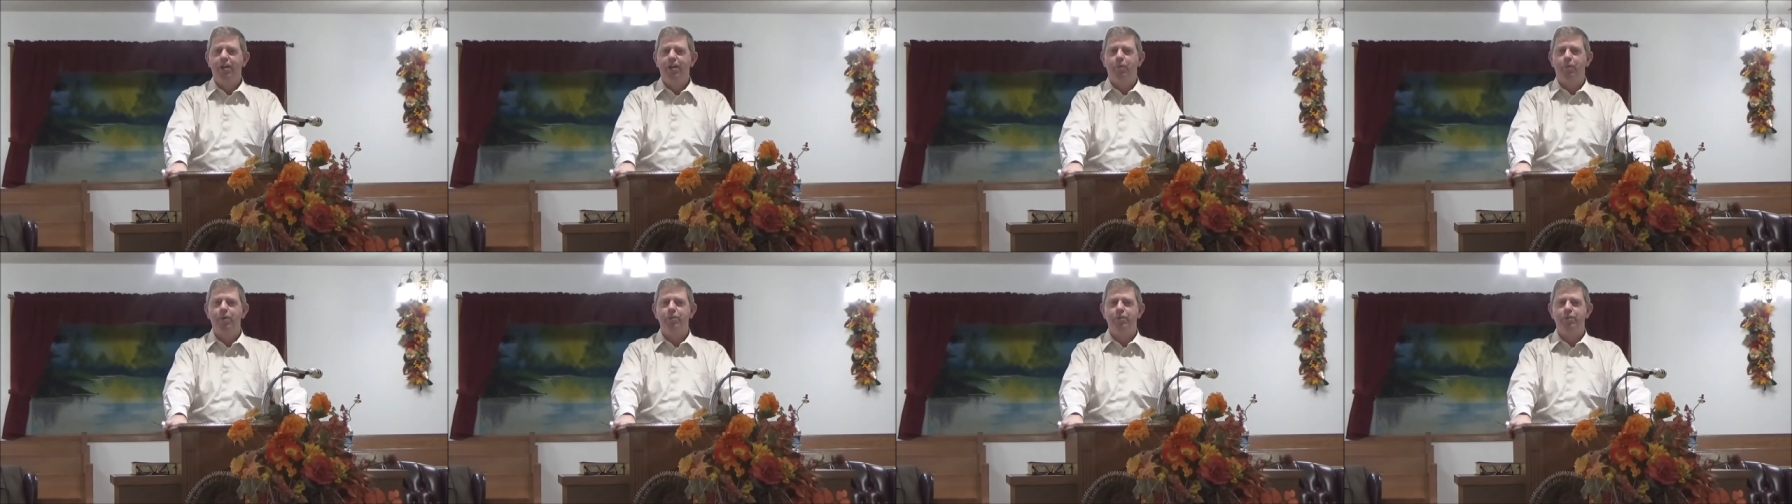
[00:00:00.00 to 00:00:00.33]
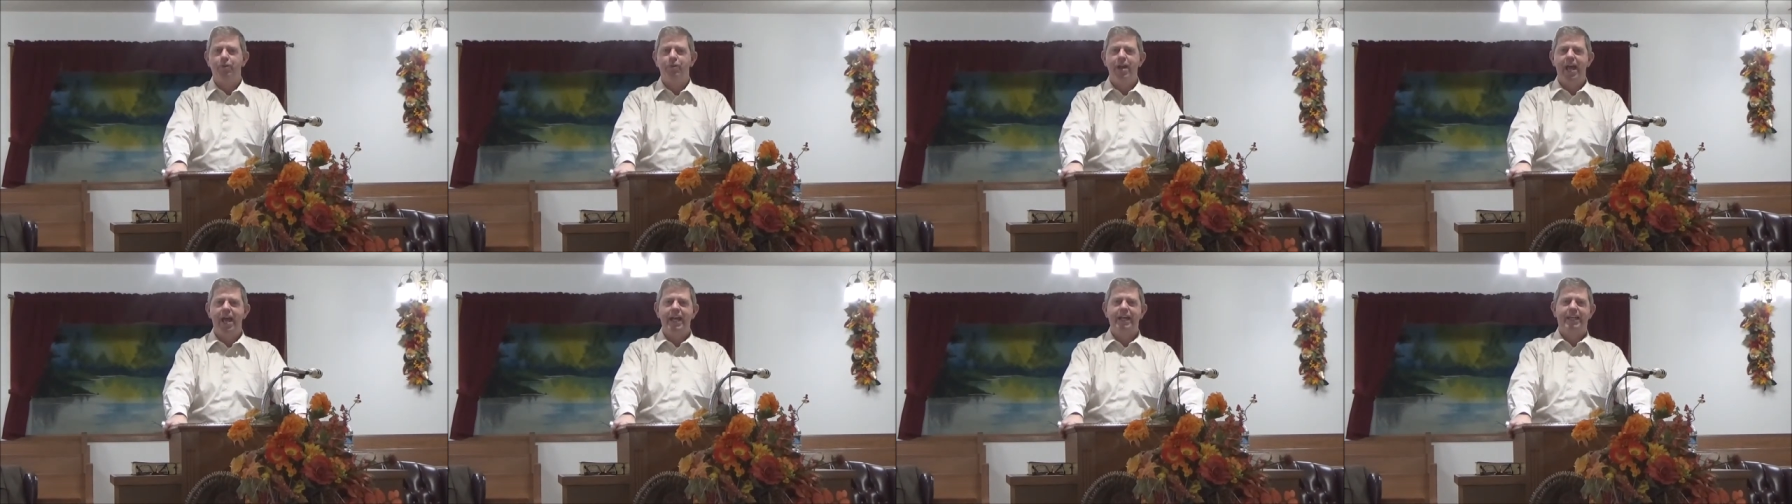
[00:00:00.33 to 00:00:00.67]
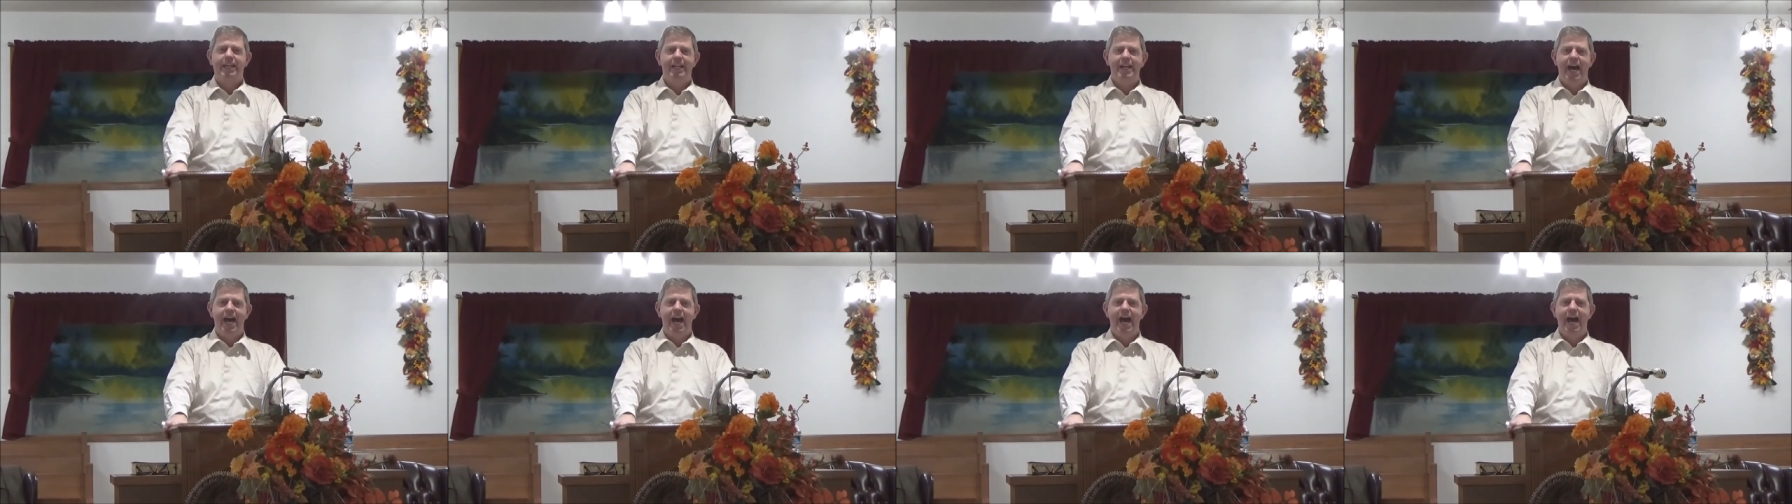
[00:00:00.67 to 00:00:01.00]
with your
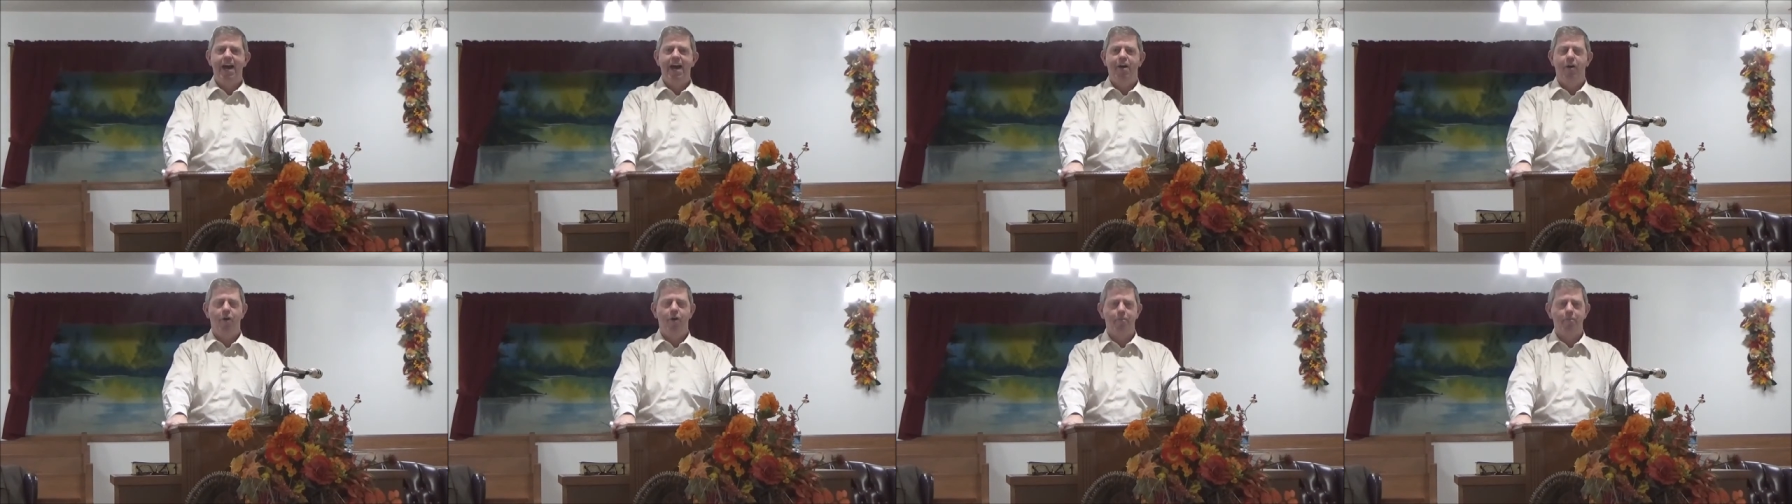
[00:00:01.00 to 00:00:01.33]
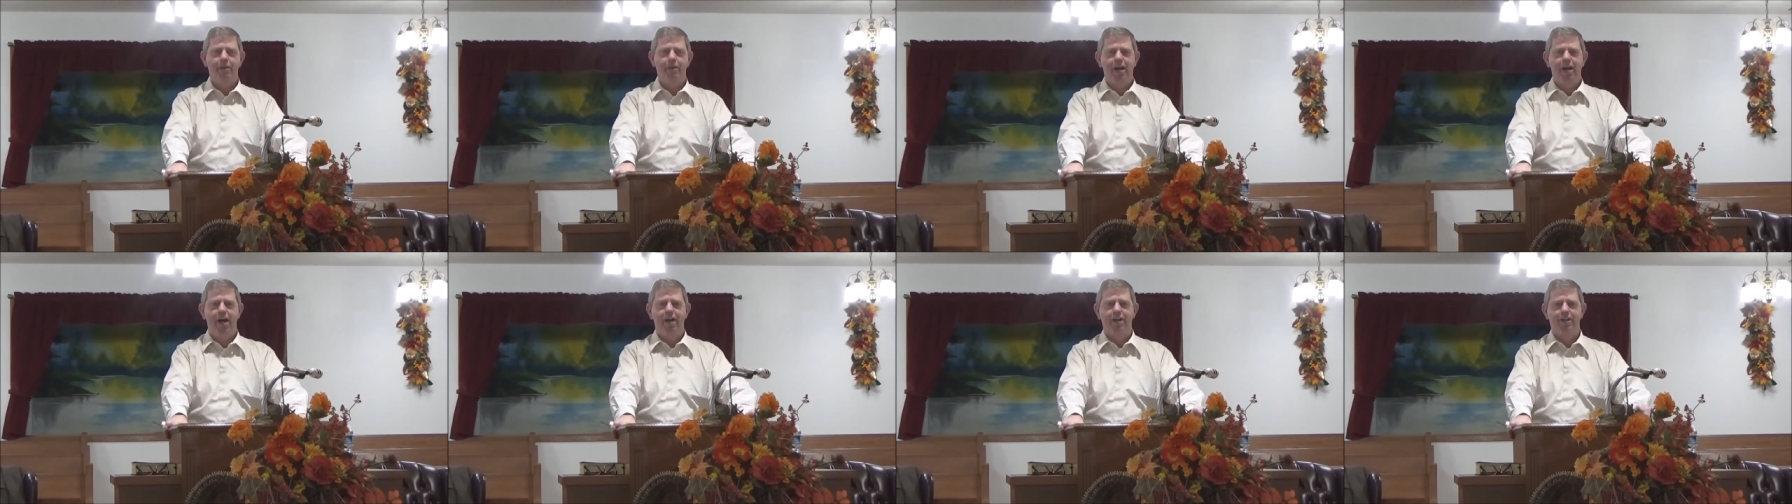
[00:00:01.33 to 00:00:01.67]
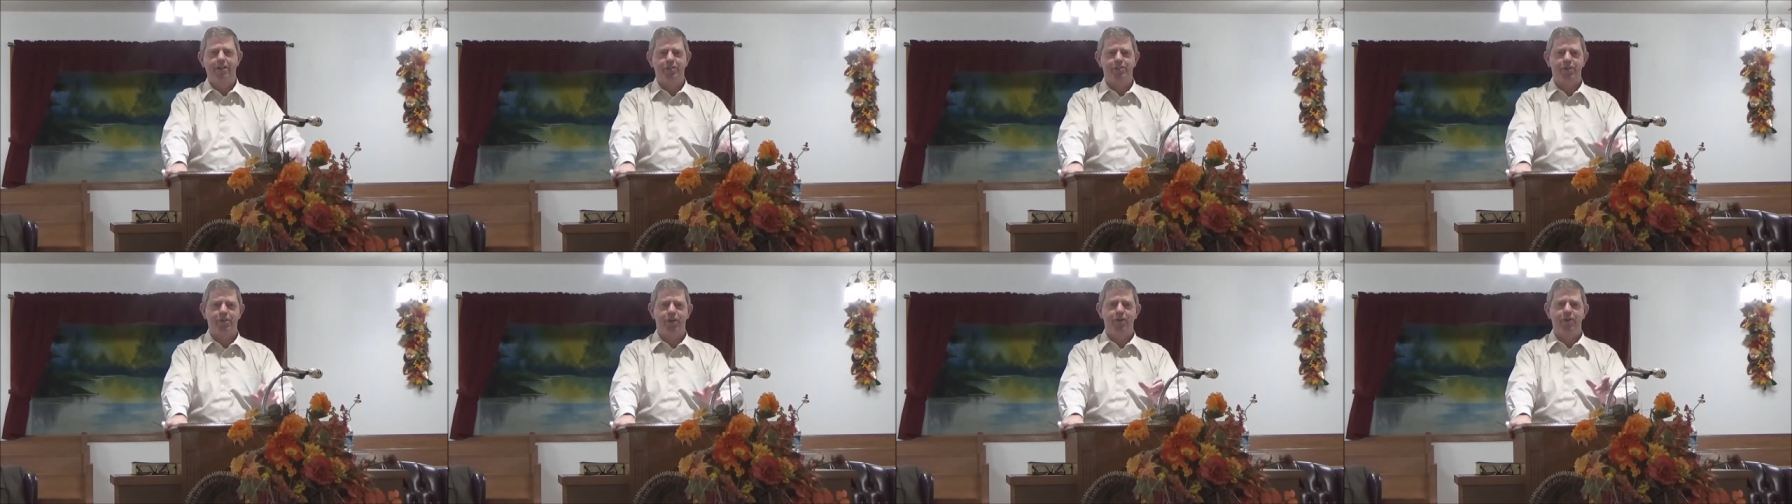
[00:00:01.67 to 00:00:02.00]
naked eye or beyond
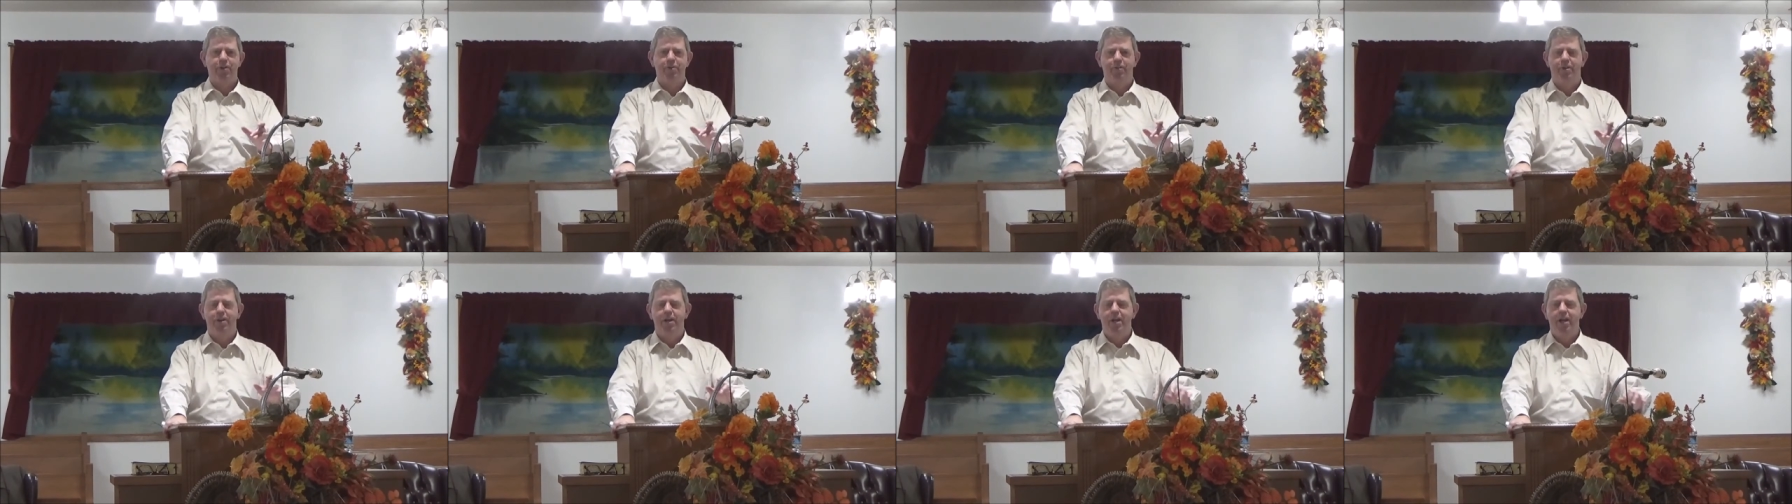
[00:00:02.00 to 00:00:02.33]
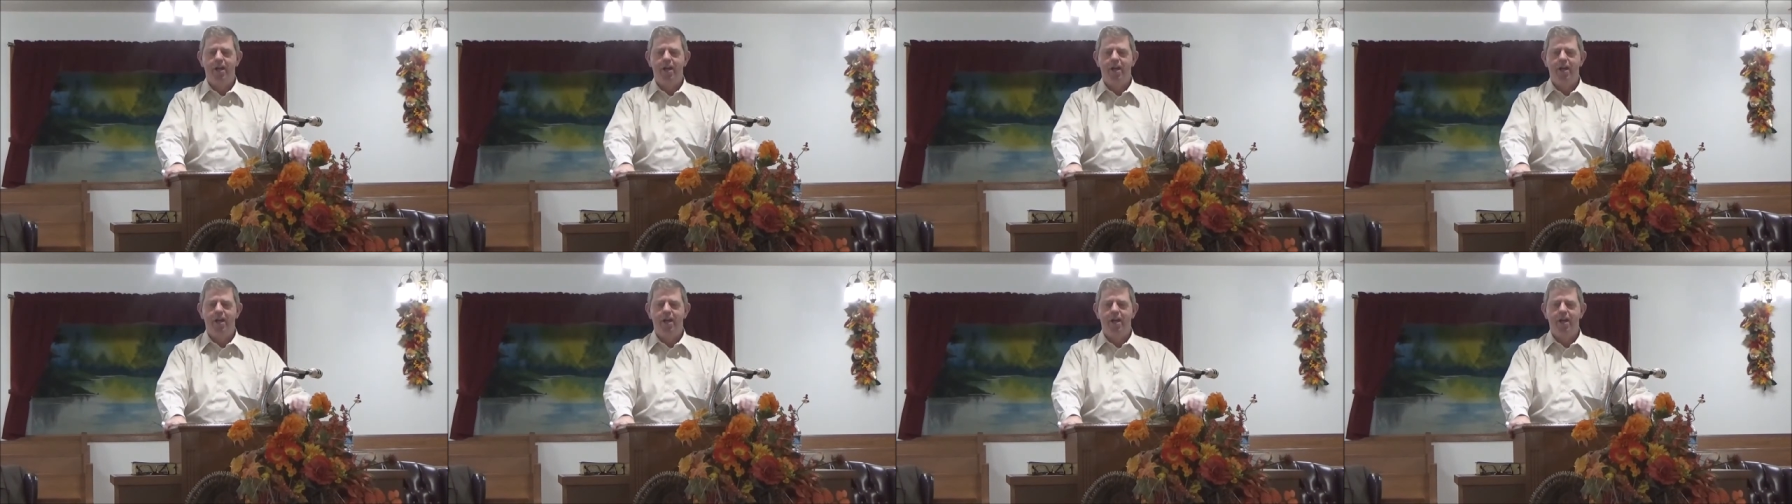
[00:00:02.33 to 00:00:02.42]
a certain